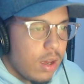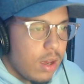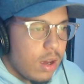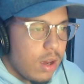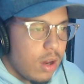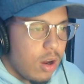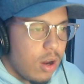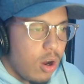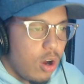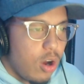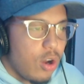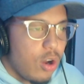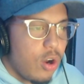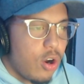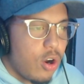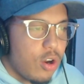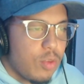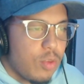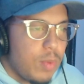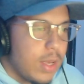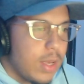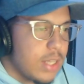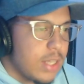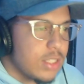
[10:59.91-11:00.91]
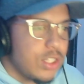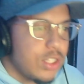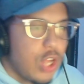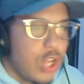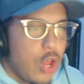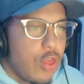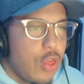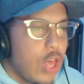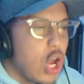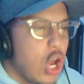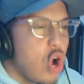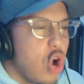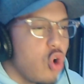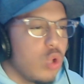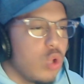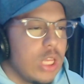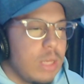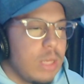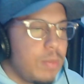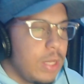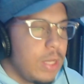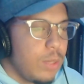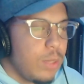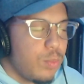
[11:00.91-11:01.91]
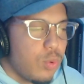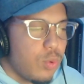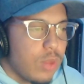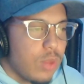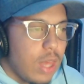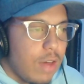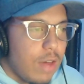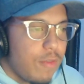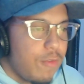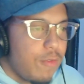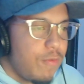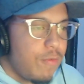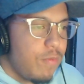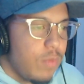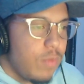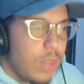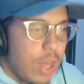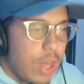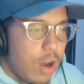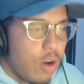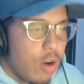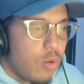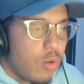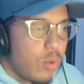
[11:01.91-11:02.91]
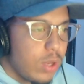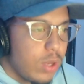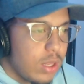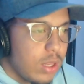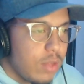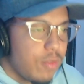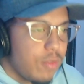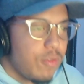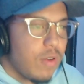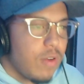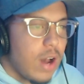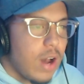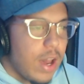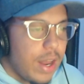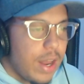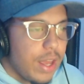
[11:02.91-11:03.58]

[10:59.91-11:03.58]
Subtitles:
on Earth because they're the only people that are really fighting